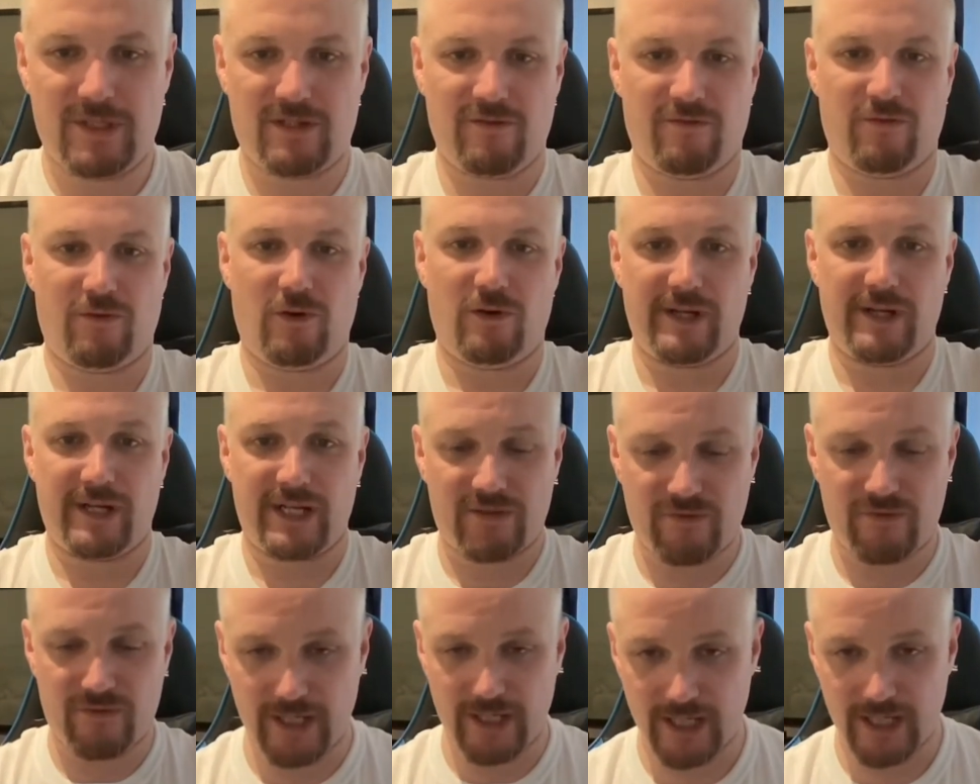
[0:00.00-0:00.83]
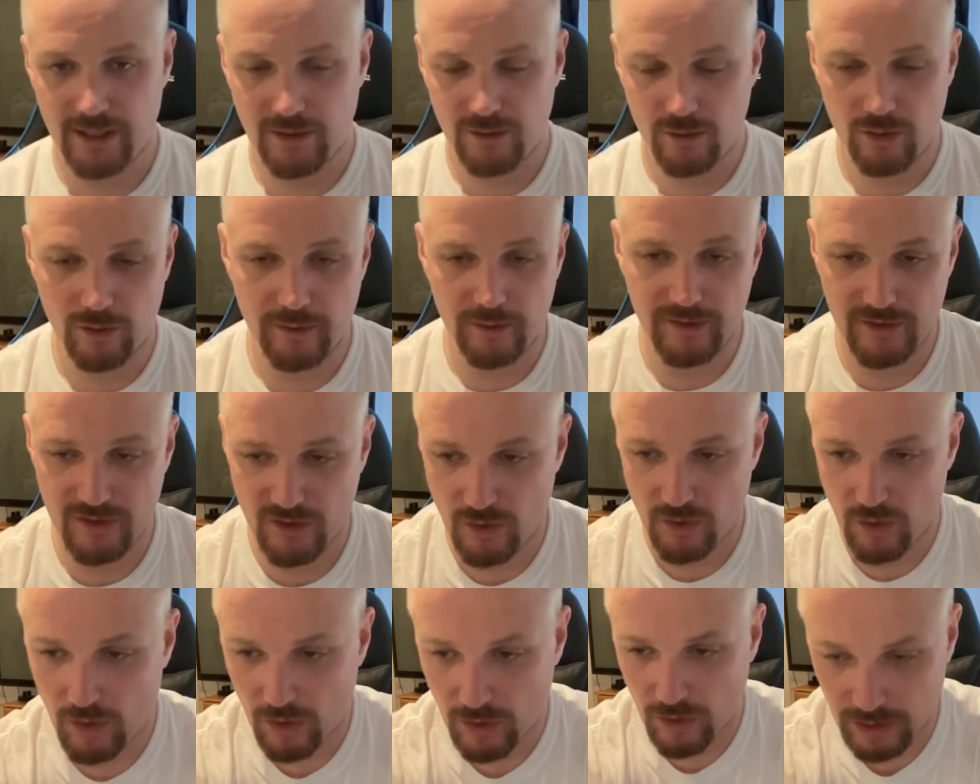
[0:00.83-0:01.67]
Forex Fire. Hope you're
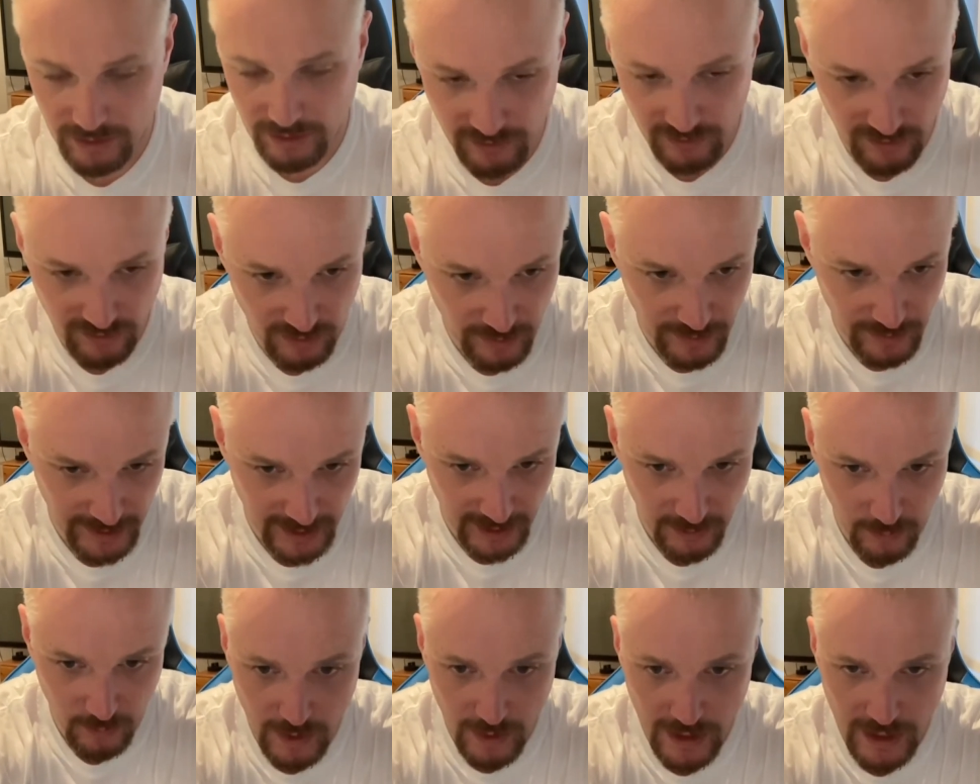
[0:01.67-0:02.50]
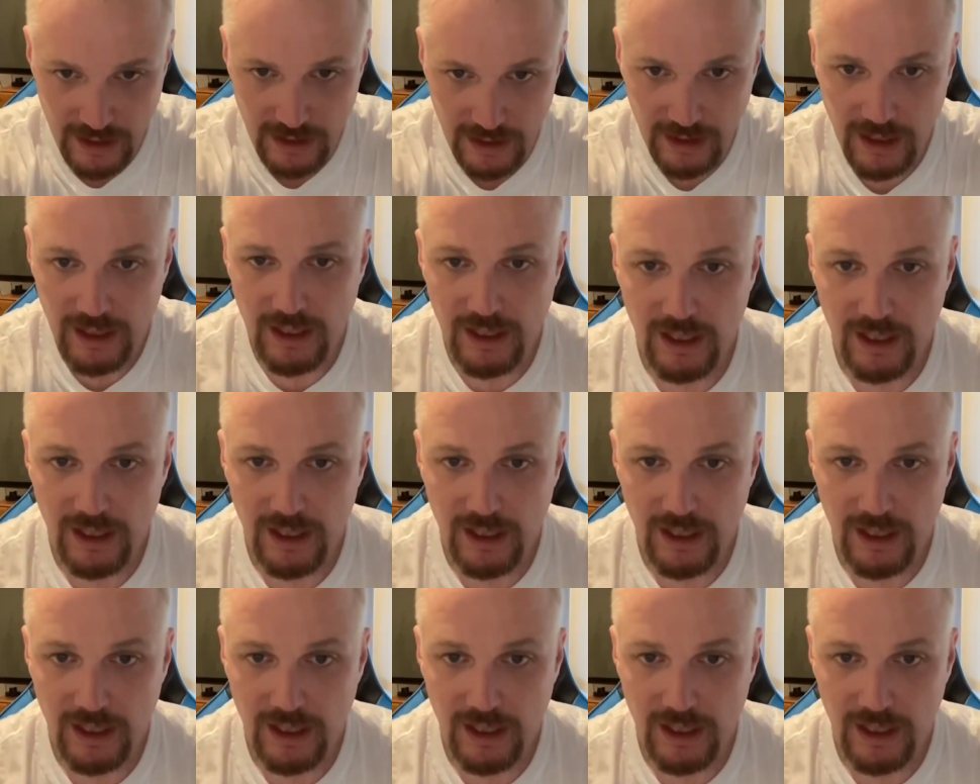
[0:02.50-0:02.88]
all doing well.